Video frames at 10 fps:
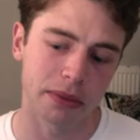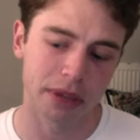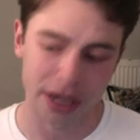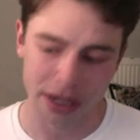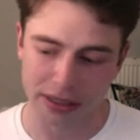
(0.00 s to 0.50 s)

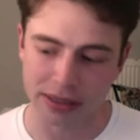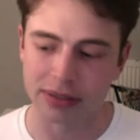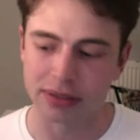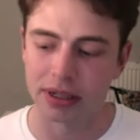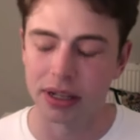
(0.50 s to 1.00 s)

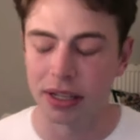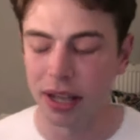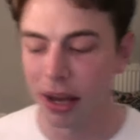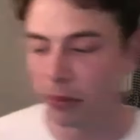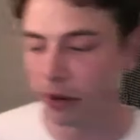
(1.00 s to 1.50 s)
Yes.
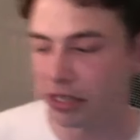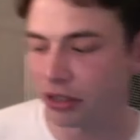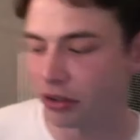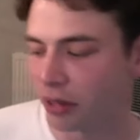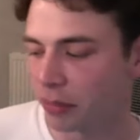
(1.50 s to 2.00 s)
Yeah, and we're
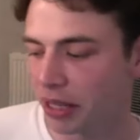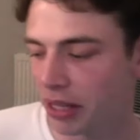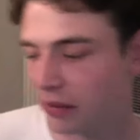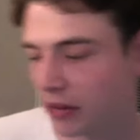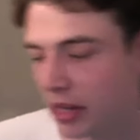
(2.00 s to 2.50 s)
actually trying to make
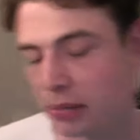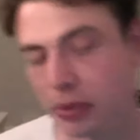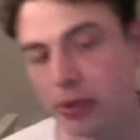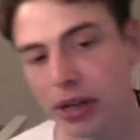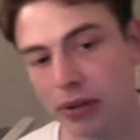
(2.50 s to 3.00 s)
that
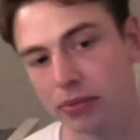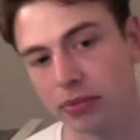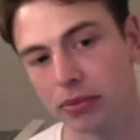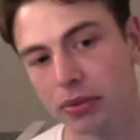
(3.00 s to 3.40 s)
available now.